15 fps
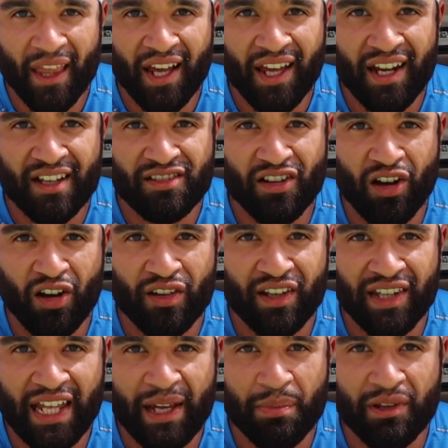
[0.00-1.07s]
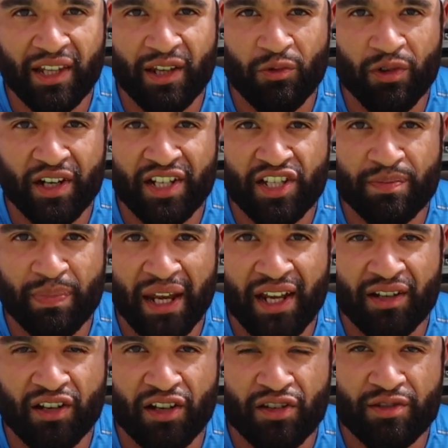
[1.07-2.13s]
It has all the labeling where each
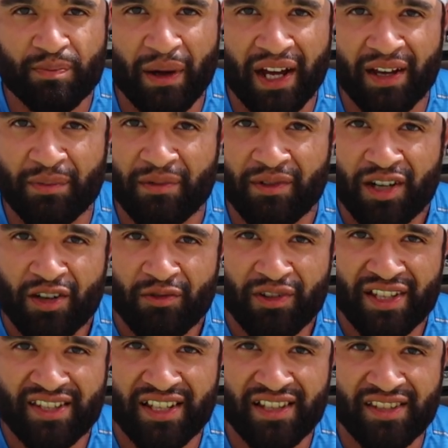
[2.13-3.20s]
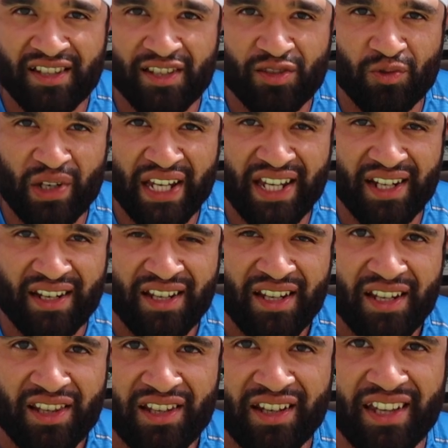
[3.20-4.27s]
band goes by resistance weight.
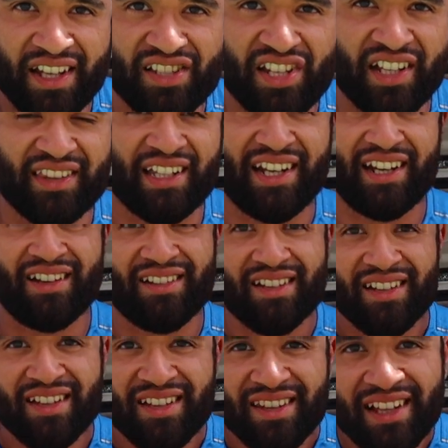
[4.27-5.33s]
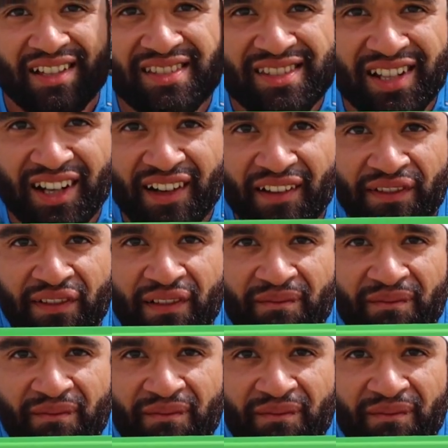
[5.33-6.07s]
Look at that. Check that out. That's tough.